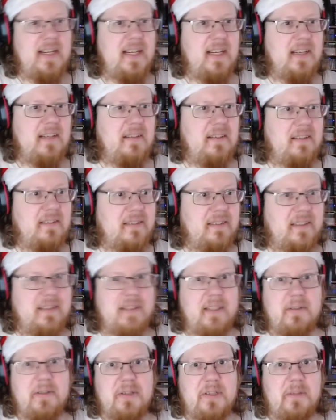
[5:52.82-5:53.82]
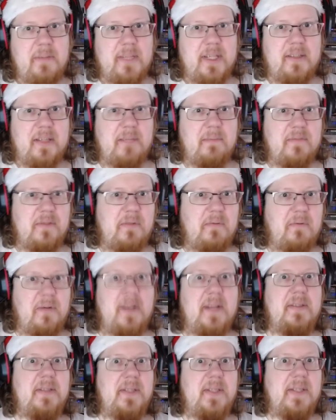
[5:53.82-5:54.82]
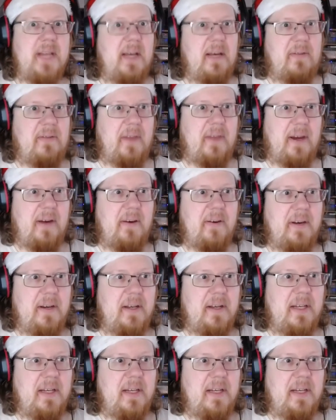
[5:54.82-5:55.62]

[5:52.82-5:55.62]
Uh, there is so many types of reds out there.